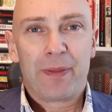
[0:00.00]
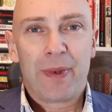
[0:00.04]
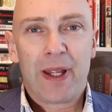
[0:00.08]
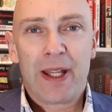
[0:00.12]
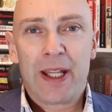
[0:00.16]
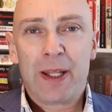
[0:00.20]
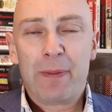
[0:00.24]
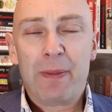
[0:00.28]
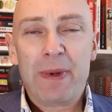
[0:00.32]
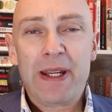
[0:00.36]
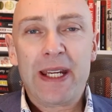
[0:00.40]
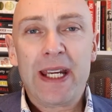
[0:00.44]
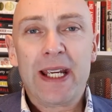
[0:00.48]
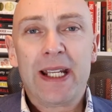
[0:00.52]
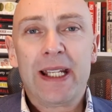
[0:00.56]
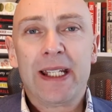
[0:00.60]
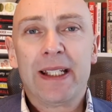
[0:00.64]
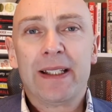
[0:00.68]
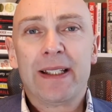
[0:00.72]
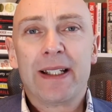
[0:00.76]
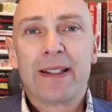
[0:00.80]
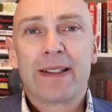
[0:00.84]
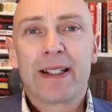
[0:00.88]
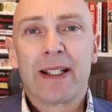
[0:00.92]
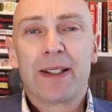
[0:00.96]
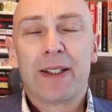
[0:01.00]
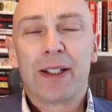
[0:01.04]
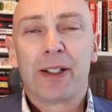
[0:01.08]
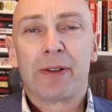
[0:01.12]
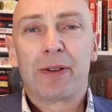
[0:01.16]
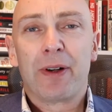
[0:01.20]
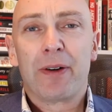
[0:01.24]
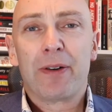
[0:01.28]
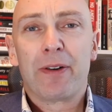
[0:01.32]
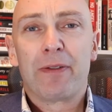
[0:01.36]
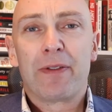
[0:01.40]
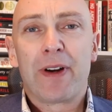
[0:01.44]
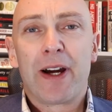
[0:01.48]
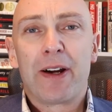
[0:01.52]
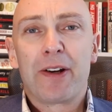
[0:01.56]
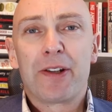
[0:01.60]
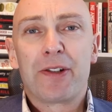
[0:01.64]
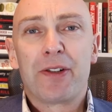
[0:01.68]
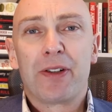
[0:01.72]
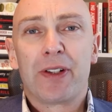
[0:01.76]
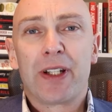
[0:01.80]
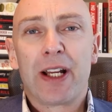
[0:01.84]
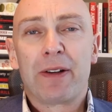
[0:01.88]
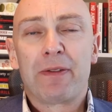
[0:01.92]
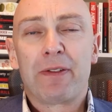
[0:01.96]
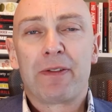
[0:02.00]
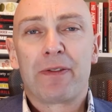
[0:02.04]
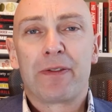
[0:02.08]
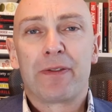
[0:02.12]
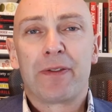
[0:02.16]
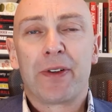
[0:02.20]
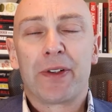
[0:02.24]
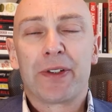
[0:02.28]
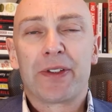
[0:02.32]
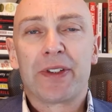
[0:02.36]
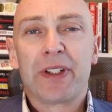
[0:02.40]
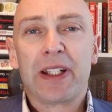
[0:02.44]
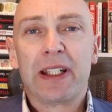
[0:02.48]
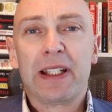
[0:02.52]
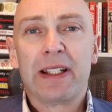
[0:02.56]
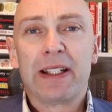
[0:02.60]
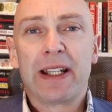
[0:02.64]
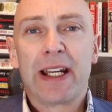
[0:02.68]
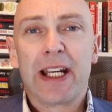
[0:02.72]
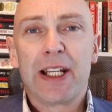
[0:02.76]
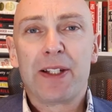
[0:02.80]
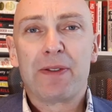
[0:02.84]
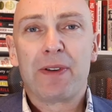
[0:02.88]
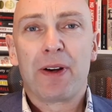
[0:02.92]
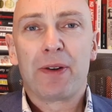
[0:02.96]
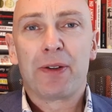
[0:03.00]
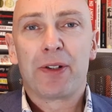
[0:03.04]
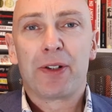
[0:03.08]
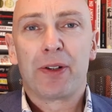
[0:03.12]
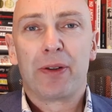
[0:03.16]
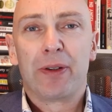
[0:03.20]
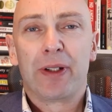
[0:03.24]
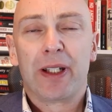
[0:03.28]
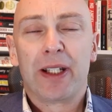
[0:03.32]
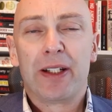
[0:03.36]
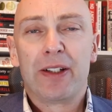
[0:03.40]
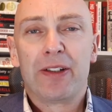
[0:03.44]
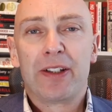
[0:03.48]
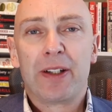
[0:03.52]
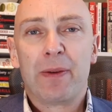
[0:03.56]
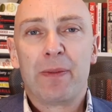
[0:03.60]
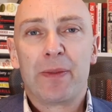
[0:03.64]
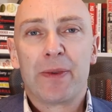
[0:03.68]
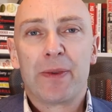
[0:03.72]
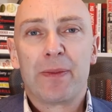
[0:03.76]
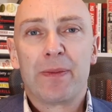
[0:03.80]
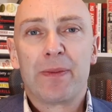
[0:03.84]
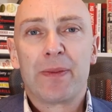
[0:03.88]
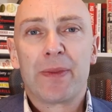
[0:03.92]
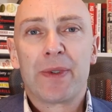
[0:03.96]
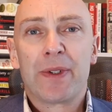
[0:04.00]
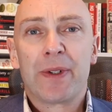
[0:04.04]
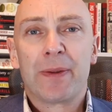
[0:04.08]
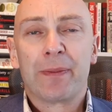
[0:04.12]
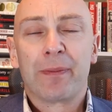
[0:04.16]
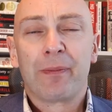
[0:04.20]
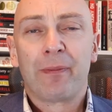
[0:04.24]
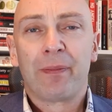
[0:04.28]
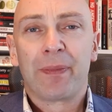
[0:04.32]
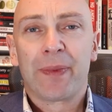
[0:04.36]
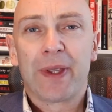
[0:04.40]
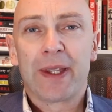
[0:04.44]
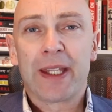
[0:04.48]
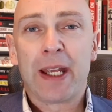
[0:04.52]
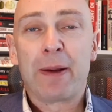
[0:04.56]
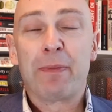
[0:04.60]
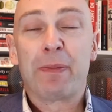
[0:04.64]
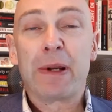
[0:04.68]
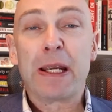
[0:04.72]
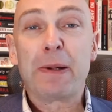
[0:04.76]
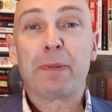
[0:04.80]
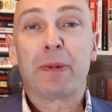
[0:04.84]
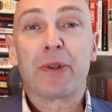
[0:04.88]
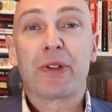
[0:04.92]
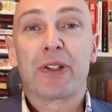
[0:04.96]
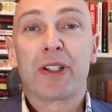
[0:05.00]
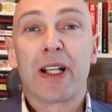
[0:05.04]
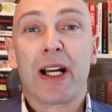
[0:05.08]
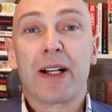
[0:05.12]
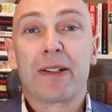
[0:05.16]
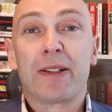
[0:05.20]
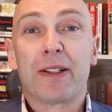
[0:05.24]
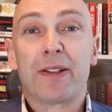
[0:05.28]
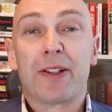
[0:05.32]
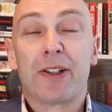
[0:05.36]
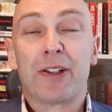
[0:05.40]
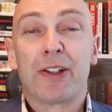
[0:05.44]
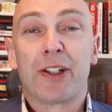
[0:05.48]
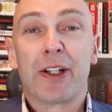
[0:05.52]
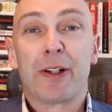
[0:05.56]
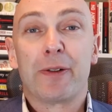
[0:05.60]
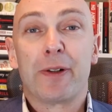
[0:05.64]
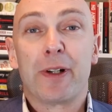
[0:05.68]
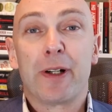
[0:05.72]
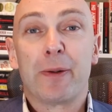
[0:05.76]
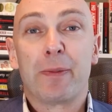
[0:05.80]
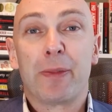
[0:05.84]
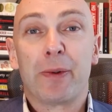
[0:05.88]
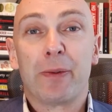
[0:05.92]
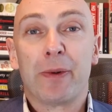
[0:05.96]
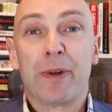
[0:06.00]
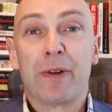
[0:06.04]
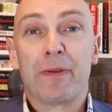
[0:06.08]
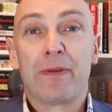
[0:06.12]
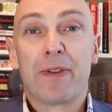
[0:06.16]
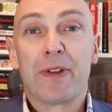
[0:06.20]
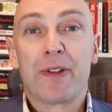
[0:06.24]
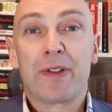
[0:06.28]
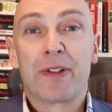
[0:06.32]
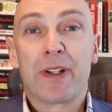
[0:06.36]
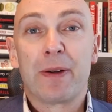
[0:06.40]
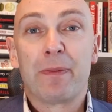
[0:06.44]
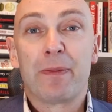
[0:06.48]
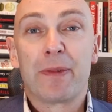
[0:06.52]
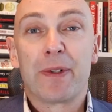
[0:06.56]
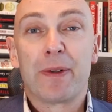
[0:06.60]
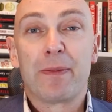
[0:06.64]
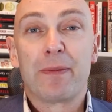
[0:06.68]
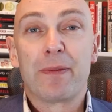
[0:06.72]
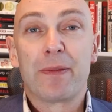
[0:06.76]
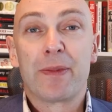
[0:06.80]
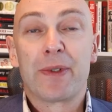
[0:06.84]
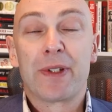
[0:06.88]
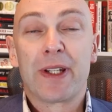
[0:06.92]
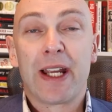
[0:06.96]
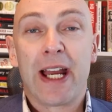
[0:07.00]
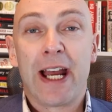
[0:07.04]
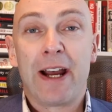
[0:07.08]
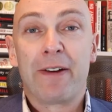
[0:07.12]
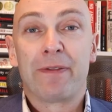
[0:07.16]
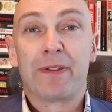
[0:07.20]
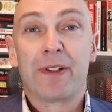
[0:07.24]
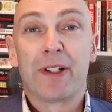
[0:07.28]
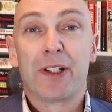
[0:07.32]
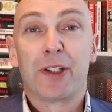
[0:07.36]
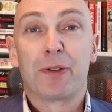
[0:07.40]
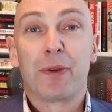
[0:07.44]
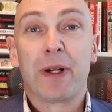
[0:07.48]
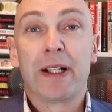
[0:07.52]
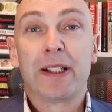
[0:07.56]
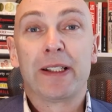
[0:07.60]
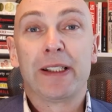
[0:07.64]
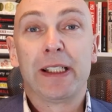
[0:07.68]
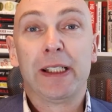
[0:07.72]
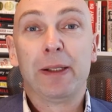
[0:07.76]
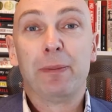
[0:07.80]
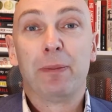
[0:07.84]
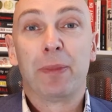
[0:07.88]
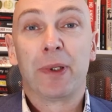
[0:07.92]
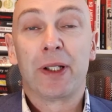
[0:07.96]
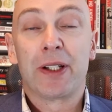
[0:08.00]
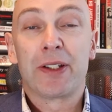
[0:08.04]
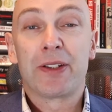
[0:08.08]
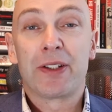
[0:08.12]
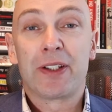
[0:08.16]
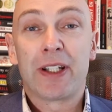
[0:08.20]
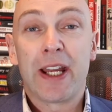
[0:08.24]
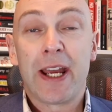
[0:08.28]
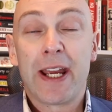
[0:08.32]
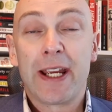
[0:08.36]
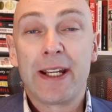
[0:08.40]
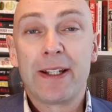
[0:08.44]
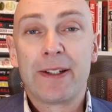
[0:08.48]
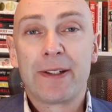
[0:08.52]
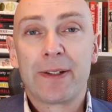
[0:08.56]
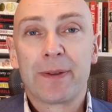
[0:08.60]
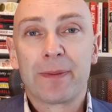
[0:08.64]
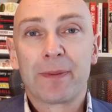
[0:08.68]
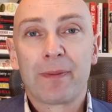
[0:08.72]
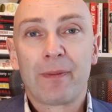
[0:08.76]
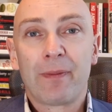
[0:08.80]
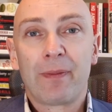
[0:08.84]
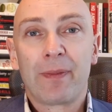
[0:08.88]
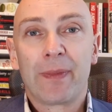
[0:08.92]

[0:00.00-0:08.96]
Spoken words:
In the beginning, they said the coronavirus, you could have it for 14 days without showing any symptoms. Then people started to show up with symptoms after 20 plus days.